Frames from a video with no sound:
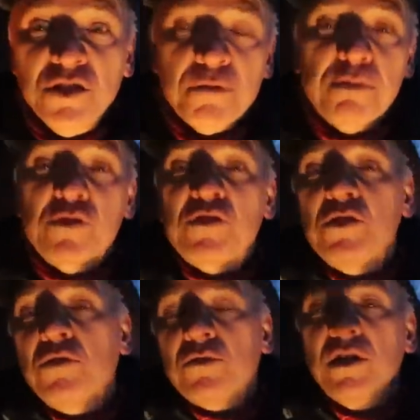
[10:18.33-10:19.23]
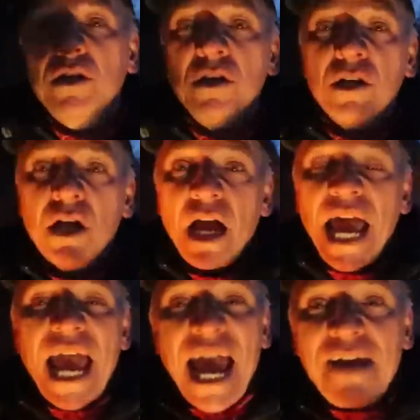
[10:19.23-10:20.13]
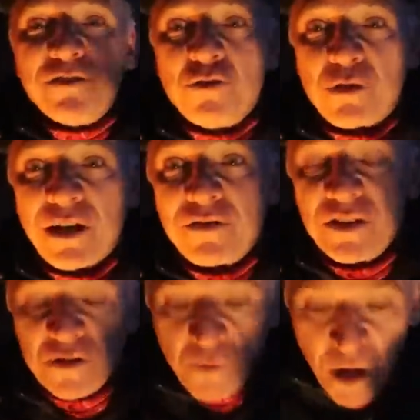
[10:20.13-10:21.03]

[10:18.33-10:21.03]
their pursuit after whatever this